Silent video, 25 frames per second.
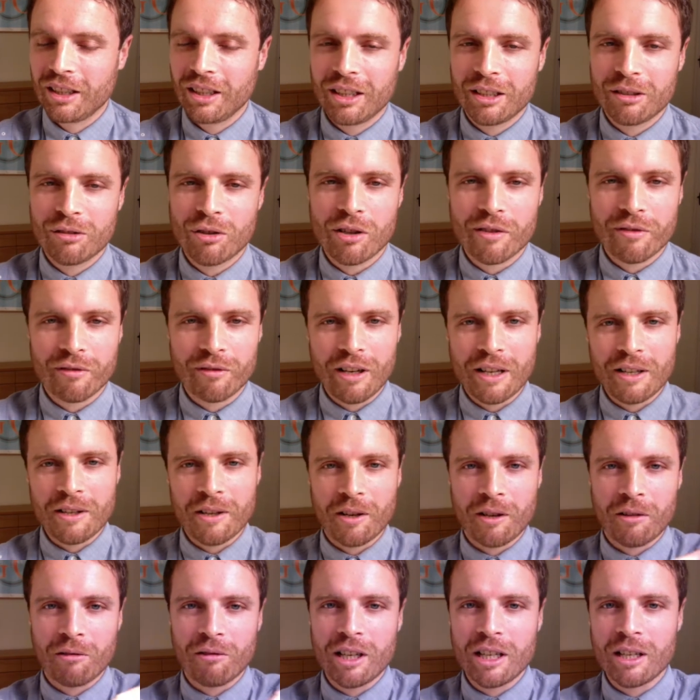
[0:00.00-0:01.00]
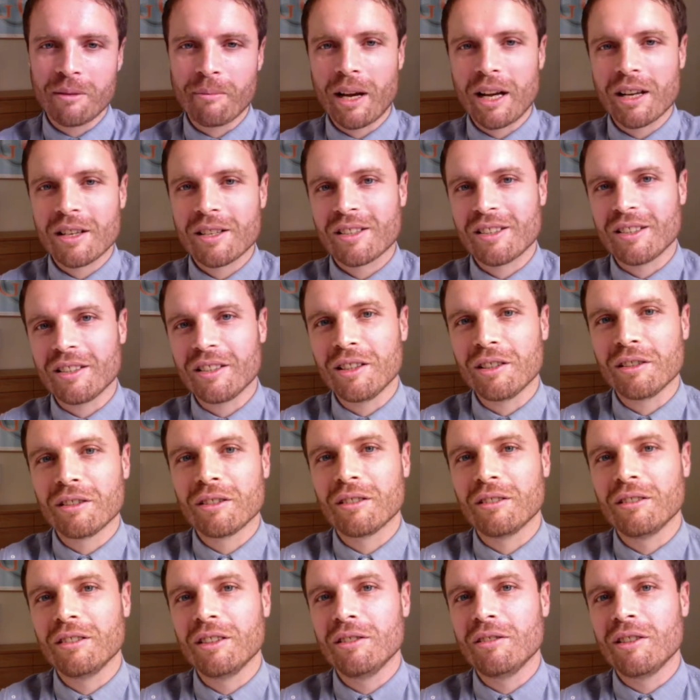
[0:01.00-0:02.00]
Driving around an arena match, and
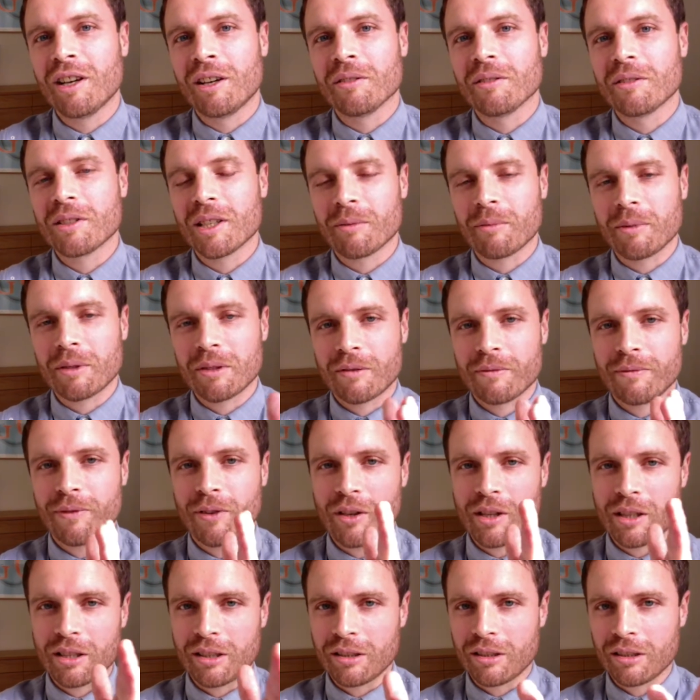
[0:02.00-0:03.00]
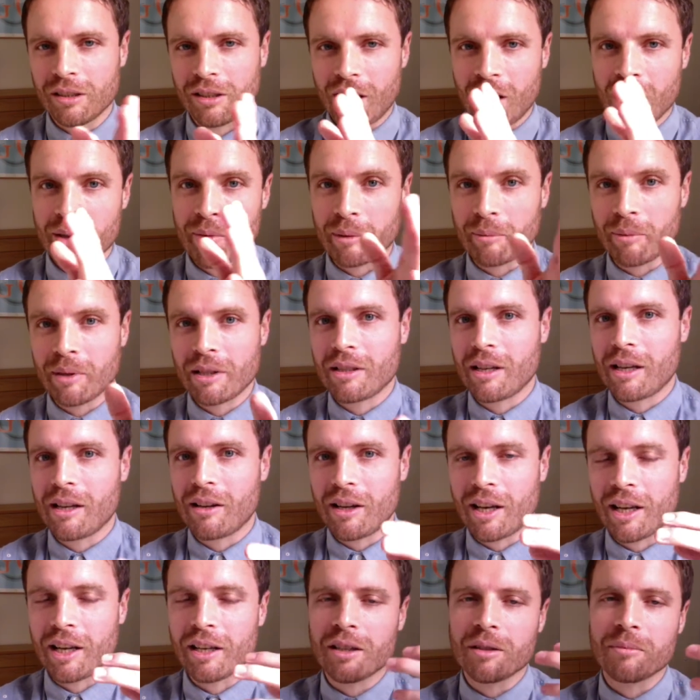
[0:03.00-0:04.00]
you know someone's fired a homing
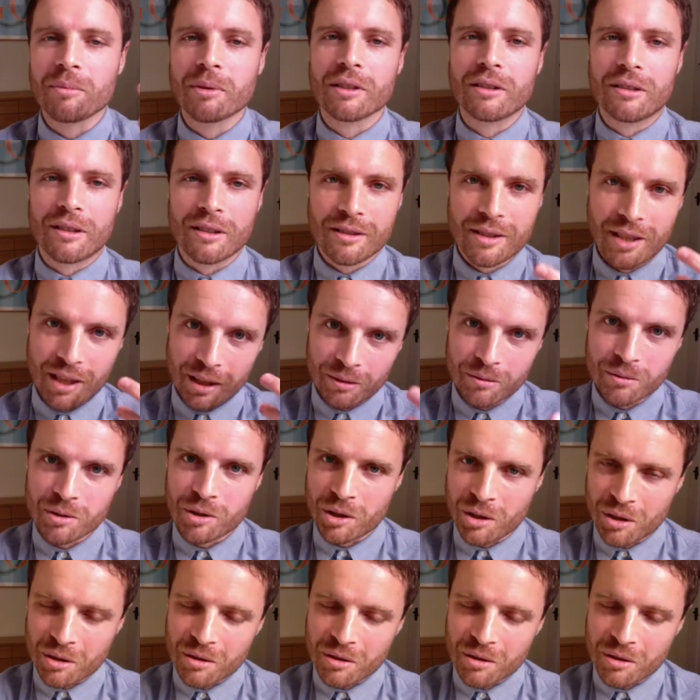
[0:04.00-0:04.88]
missile at you because it tells you,